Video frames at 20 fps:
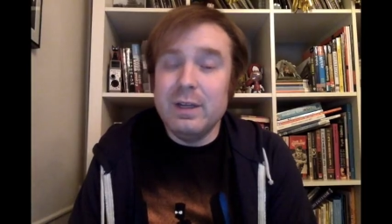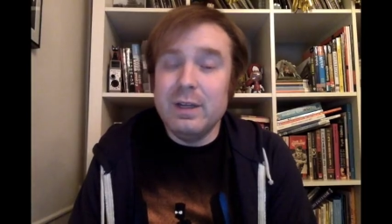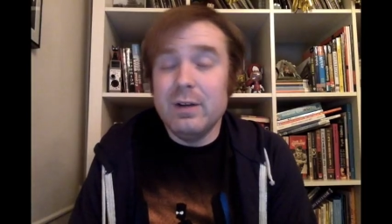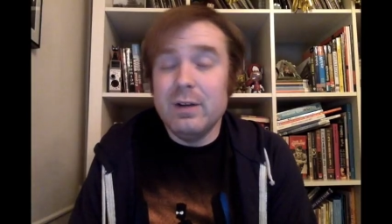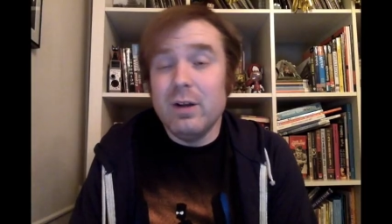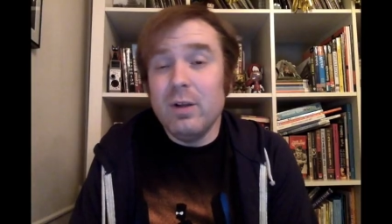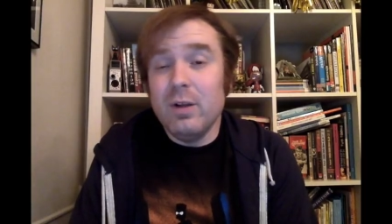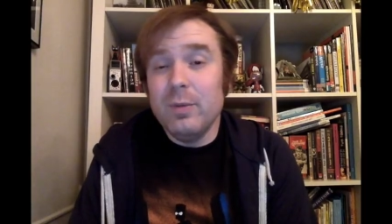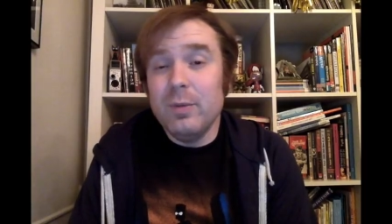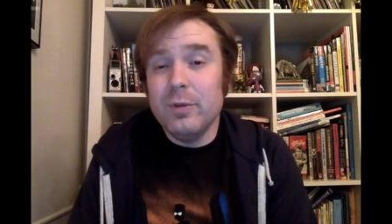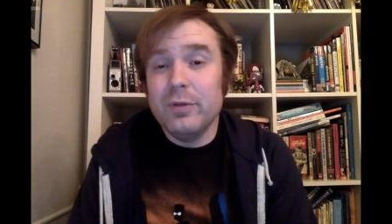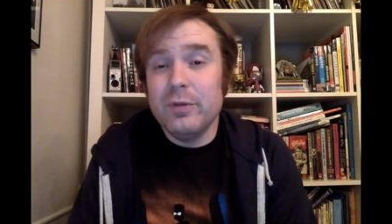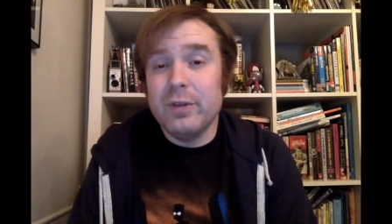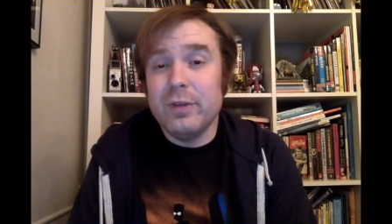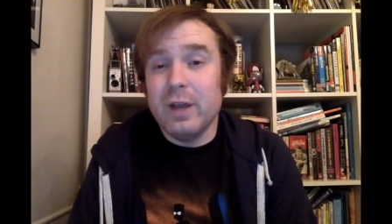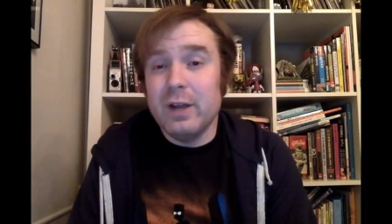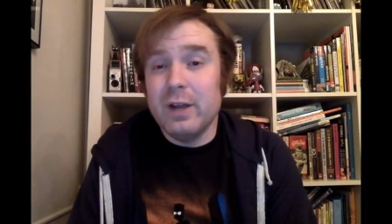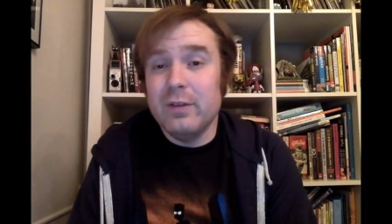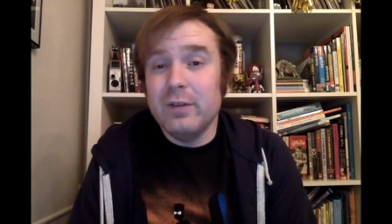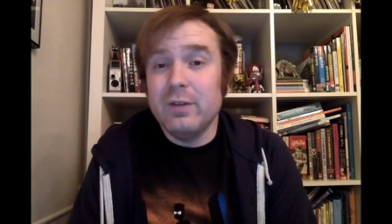It almost
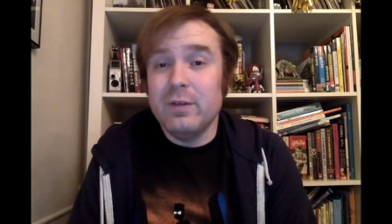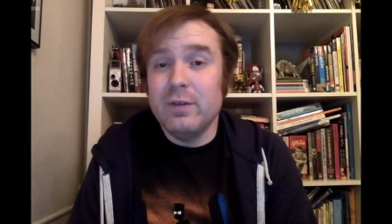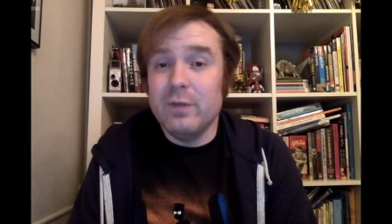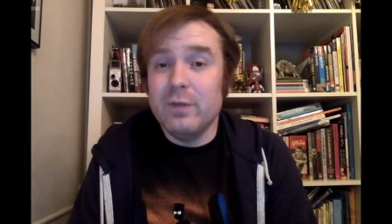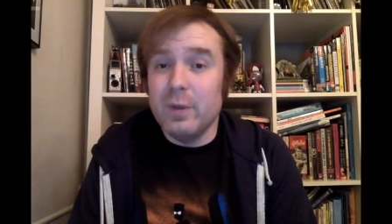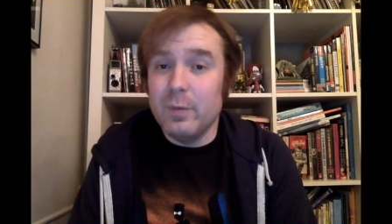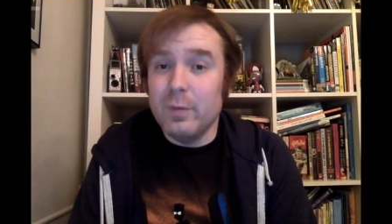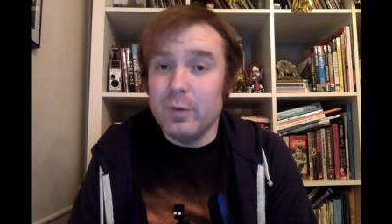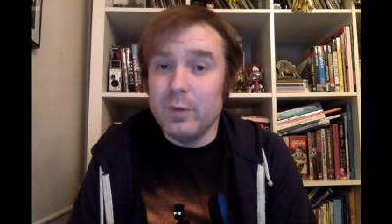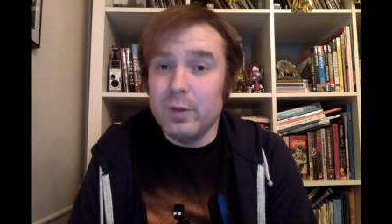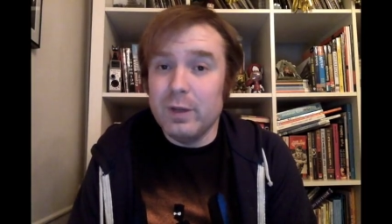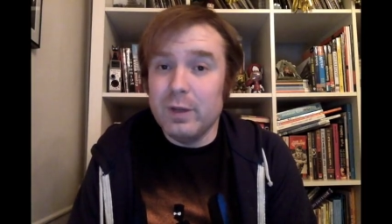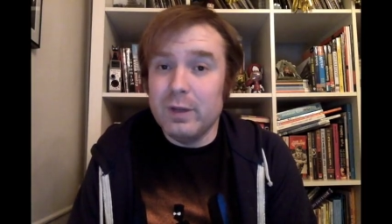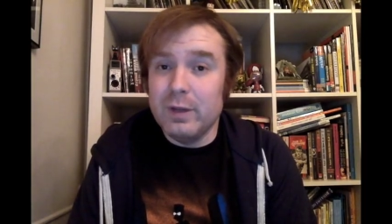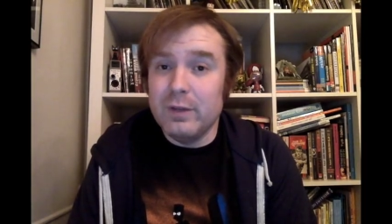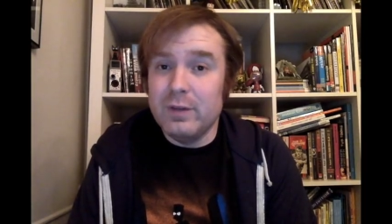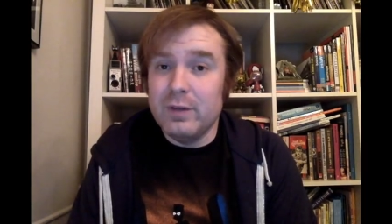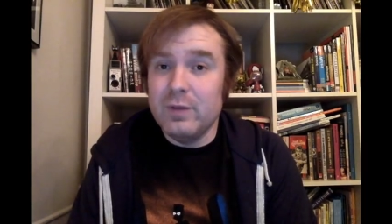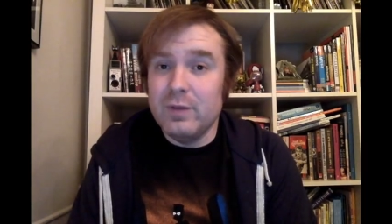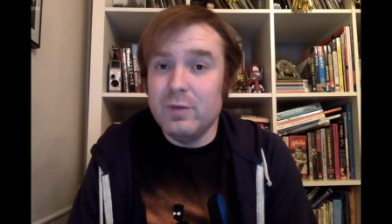honestly felt more like a
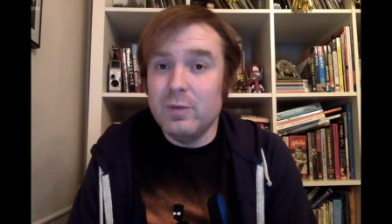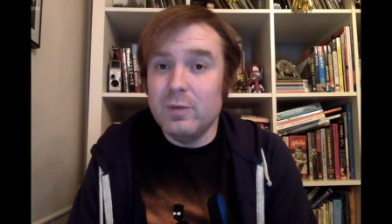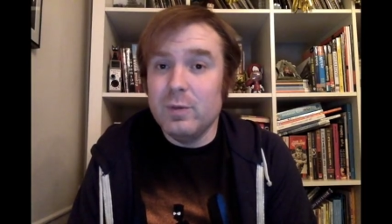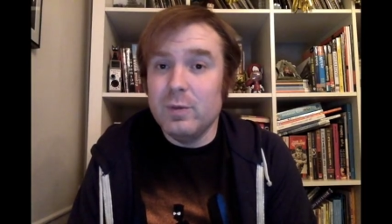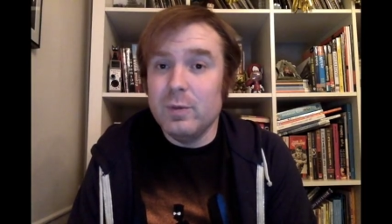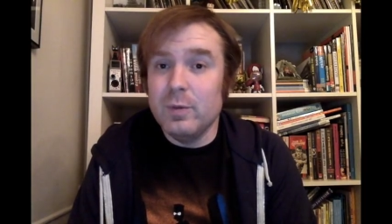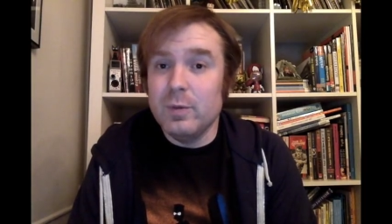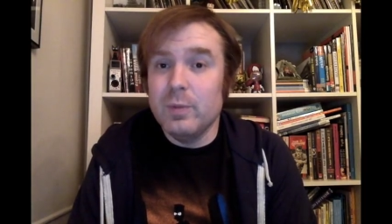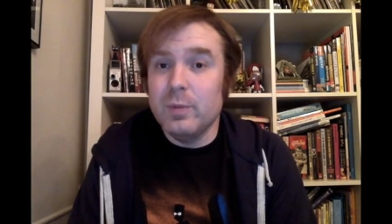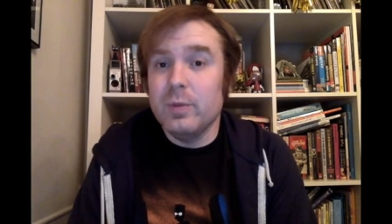Steven Spielberg